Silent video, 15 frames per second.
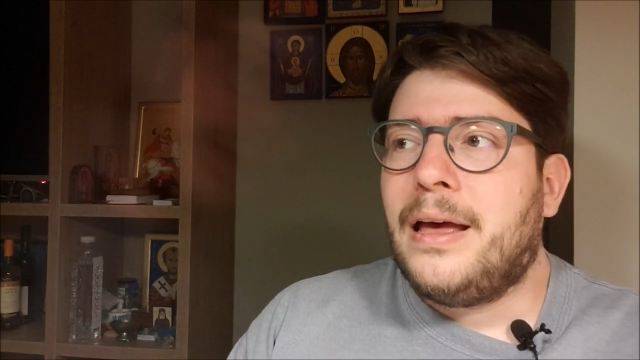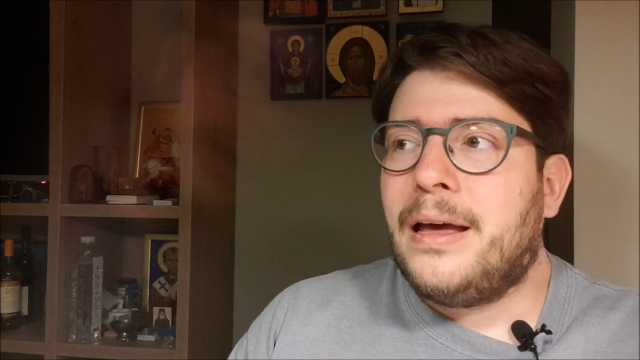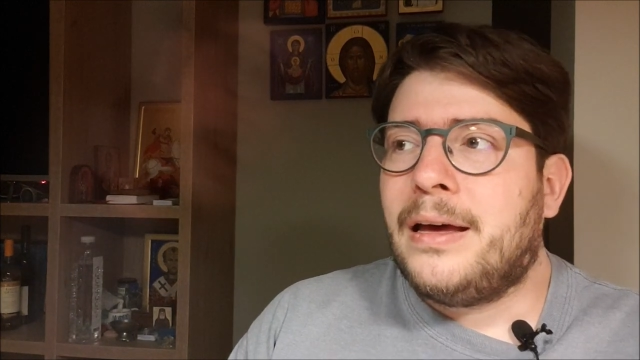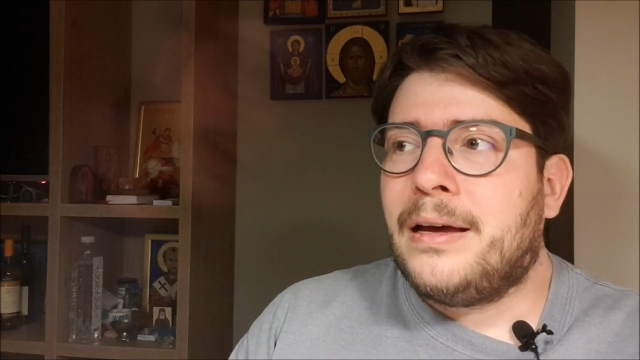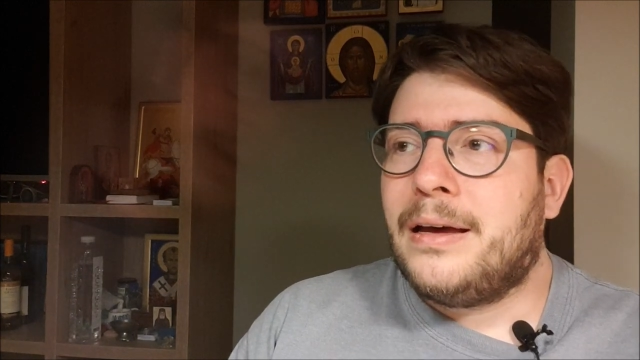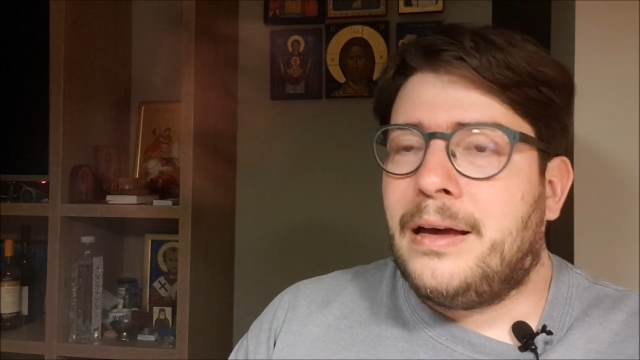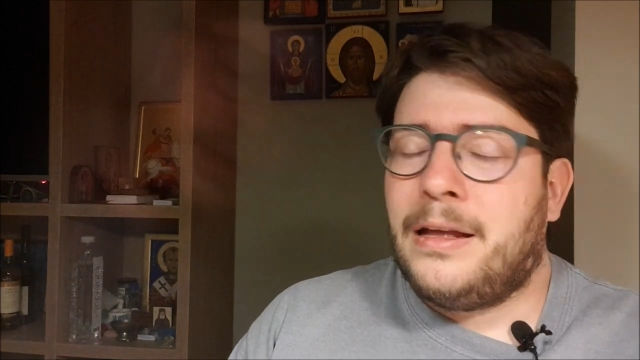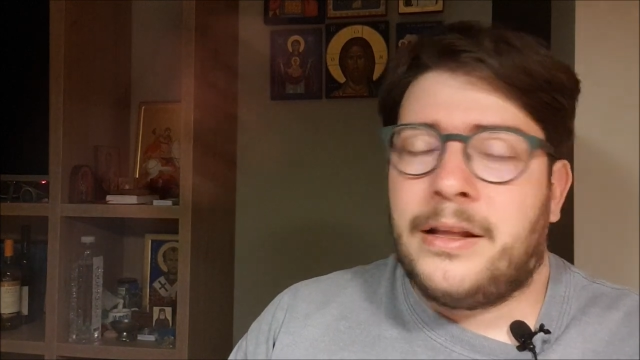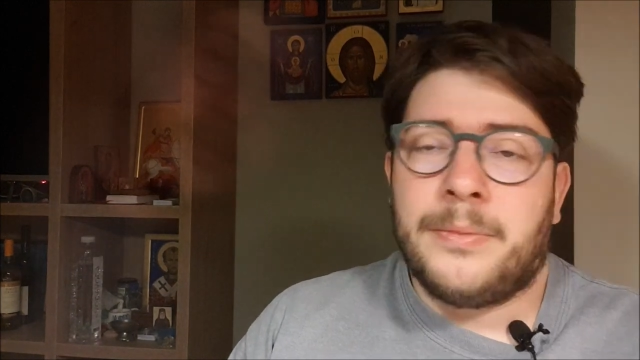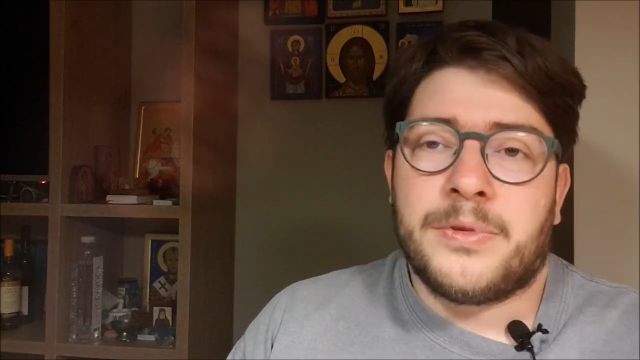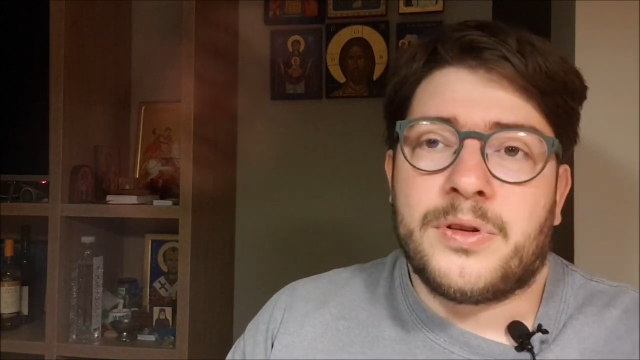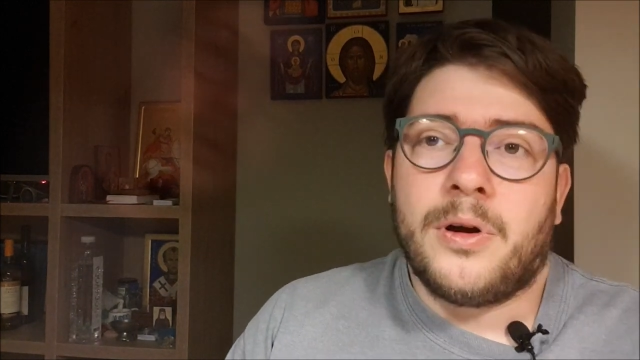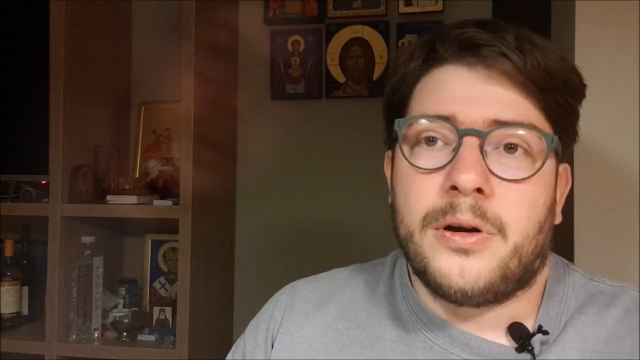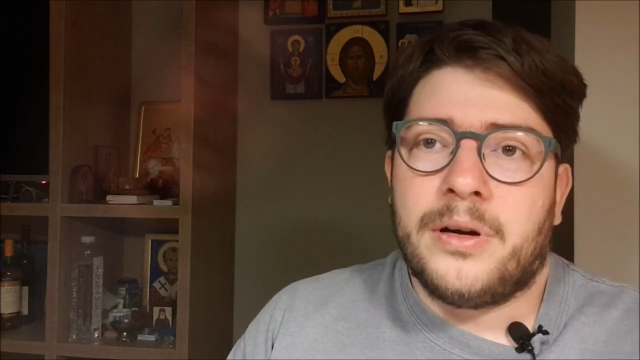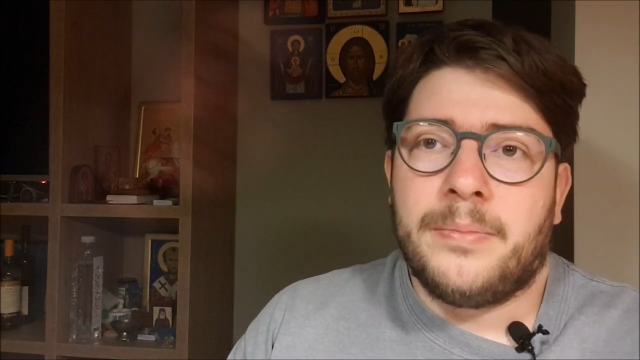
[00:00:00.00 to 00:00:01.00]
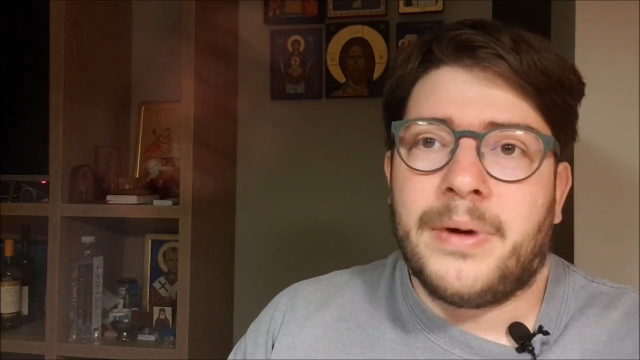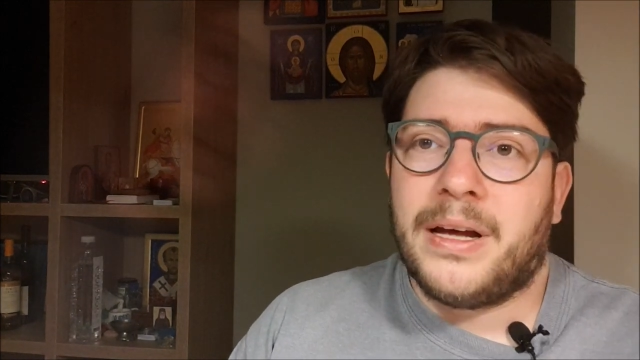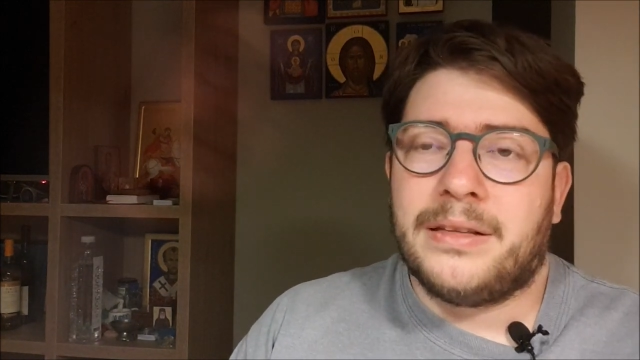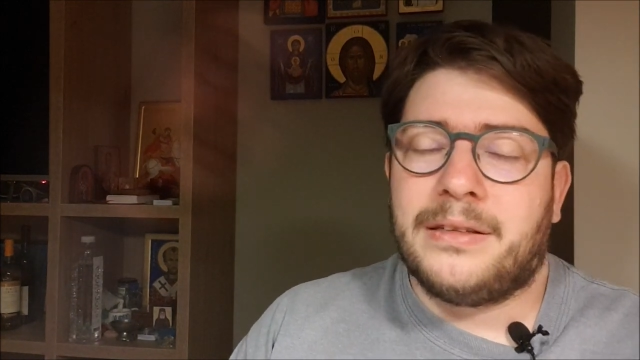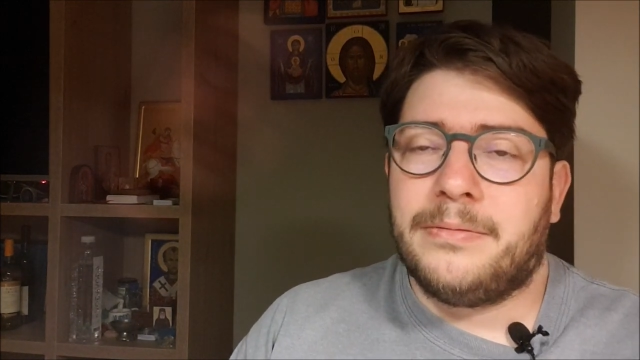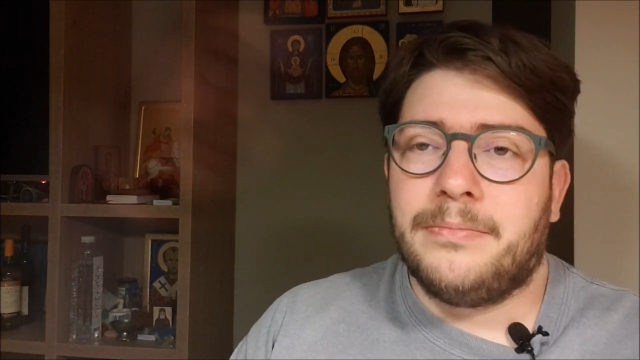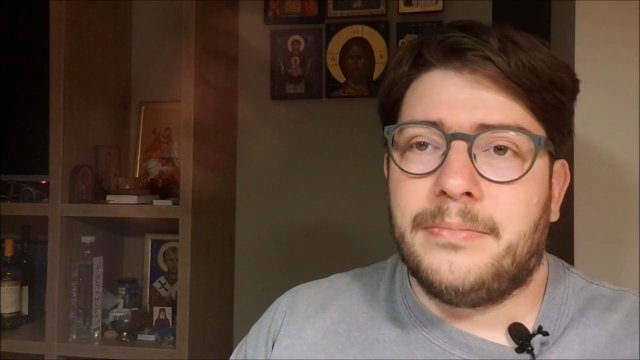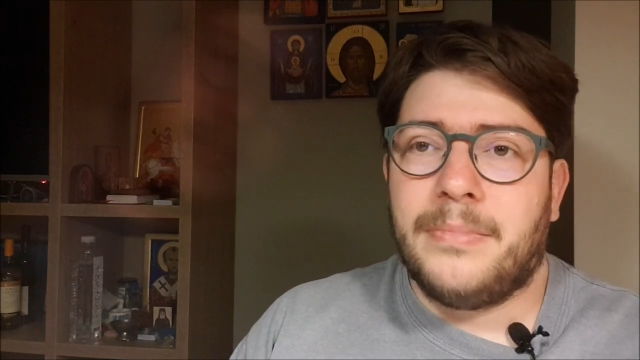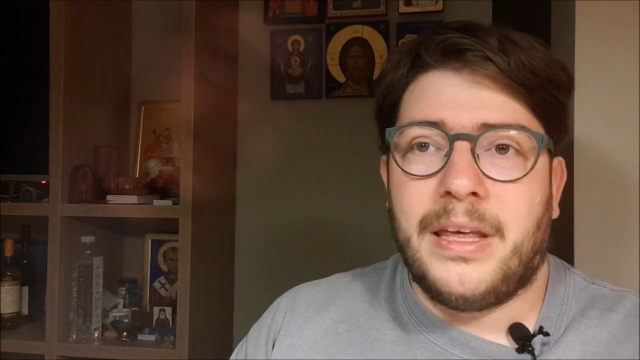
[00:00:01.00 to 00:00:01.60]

uh, and I'm sorry, but